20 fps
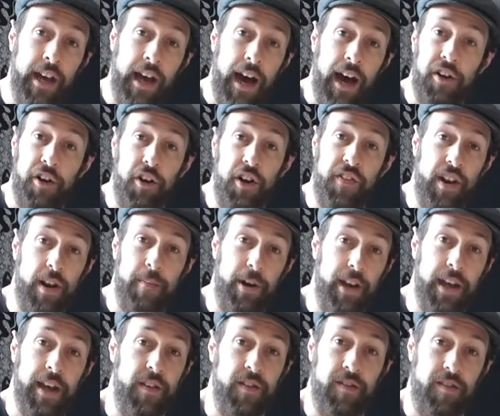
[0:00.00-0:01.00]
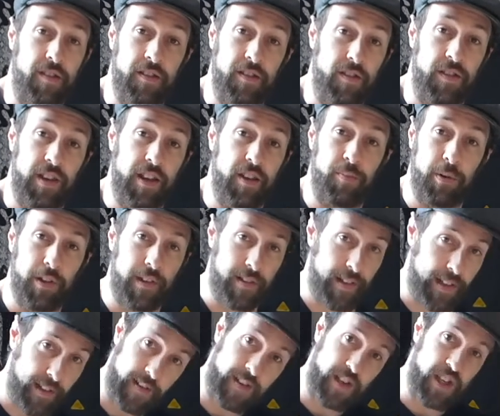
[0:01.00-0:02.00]
I don't know if anybody else does this, but this
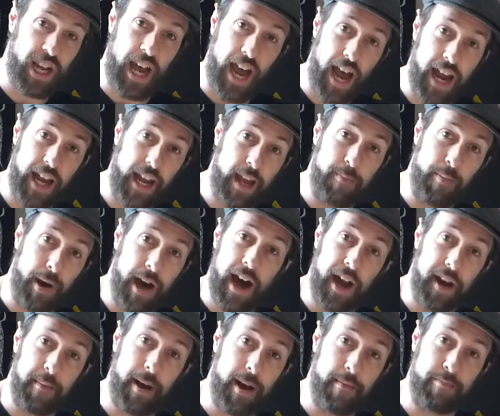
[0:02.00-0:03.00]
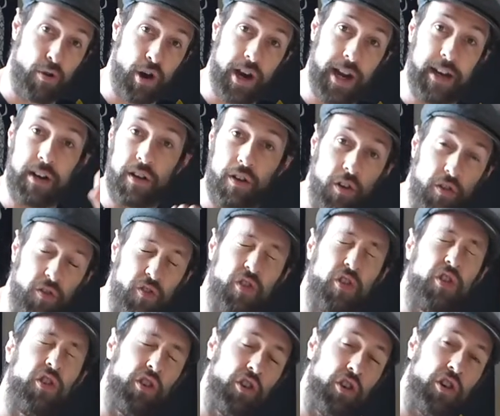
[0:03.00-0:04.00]
little tiny part of my brain goes
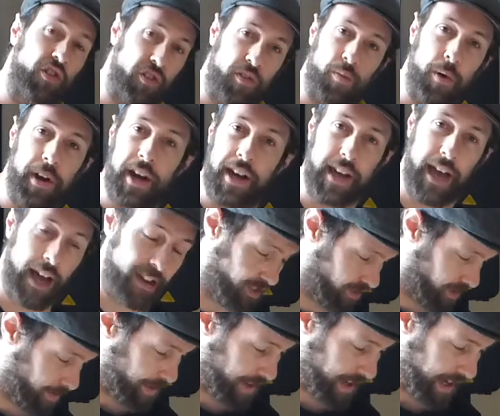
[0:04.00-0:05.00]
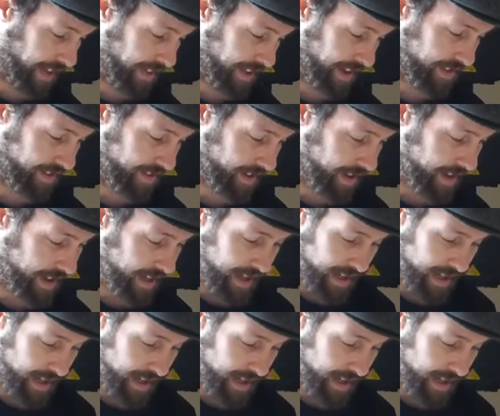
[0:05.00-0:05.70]
nuts when I catch something like this.